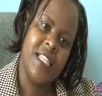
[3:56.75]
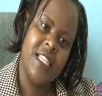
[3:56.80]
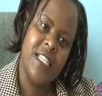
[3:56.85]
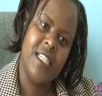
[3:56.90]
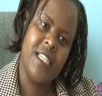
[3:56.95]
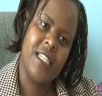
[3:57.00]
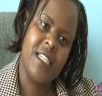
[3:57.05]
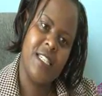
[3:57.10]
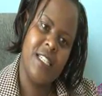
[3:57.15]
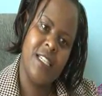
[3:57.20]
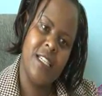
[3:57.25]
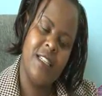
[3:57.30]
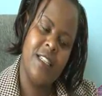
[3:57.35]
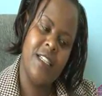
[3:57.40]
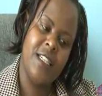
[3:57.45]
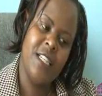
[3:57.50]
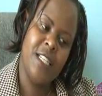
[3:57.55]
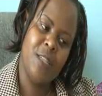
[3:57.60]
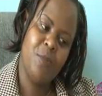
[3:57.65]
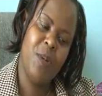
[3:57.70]

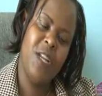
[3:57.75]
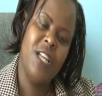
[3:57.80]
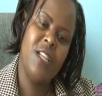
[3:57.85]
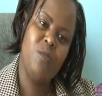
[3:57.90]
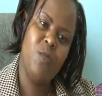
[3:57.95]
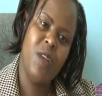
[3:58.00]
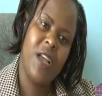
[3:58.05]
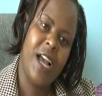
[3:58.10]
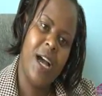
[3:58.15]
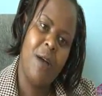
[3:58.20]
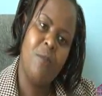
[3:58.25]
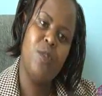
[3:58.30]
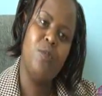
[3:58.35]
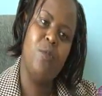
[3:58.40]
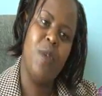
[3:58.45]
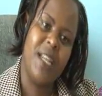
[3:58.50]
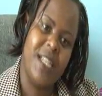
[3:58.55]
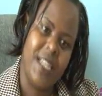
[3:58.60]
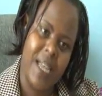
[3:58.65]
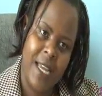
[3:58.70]
it, discipline becomes
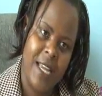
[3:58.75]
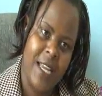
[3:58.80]
better,